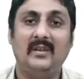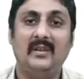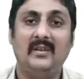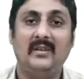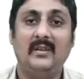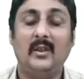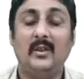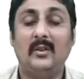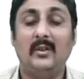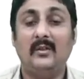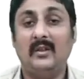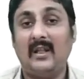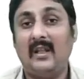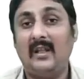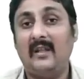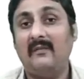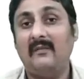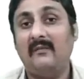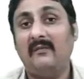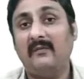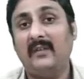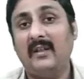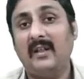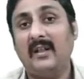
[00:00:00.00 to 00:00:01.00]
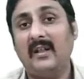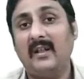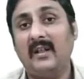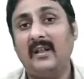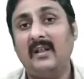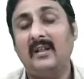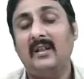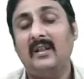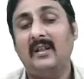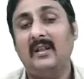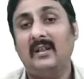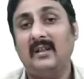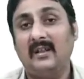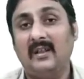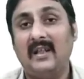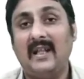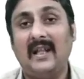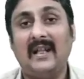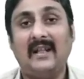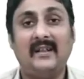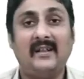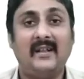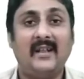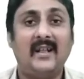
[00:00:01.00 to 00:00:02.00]
Now,
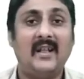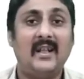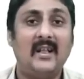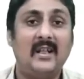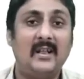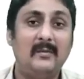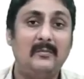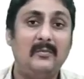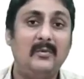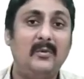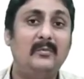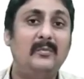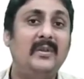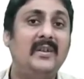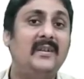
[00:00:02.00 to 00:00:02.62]
alpha-lactalbumin